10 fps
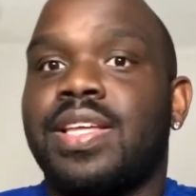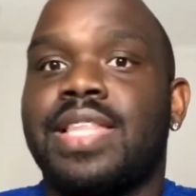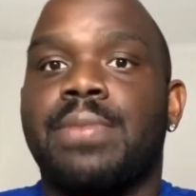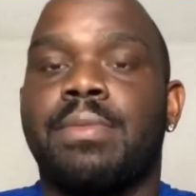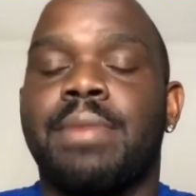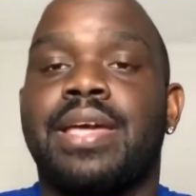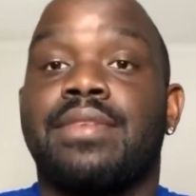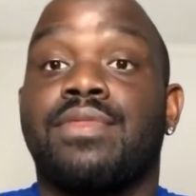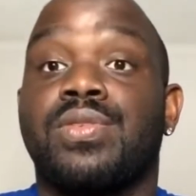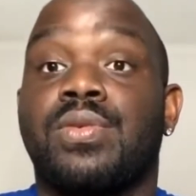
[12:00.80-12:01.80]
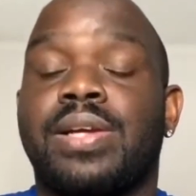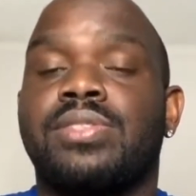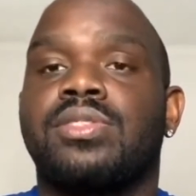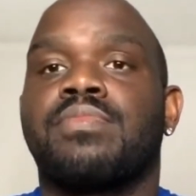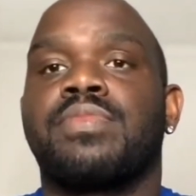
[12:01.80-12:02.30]
they were making for the
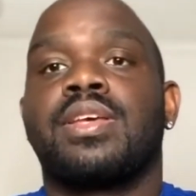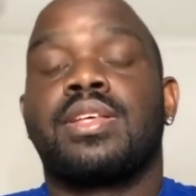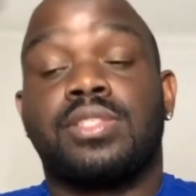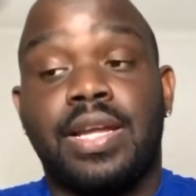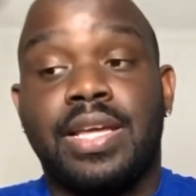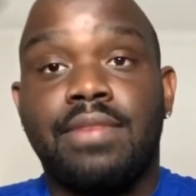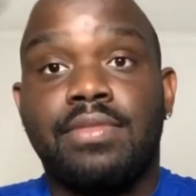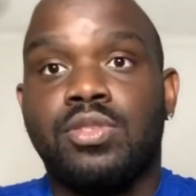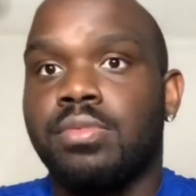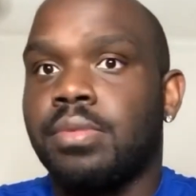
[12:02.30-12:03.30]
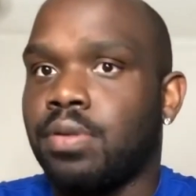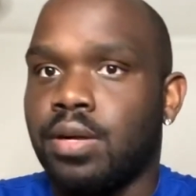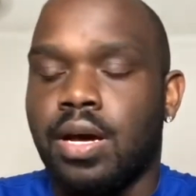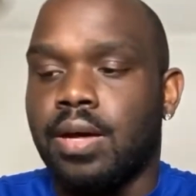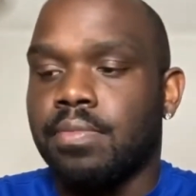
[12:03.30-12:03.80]
Rangers. So they give it to them to put
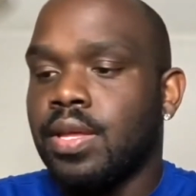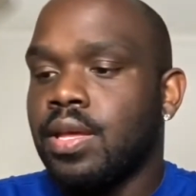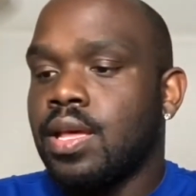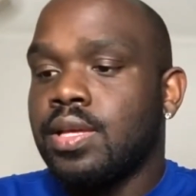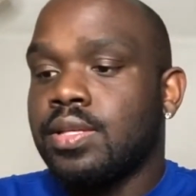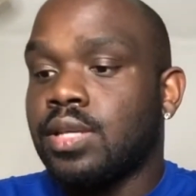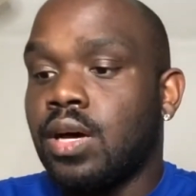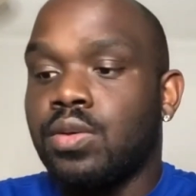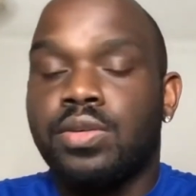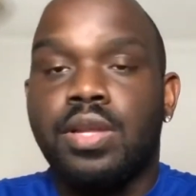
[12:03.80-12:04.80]
on. So, you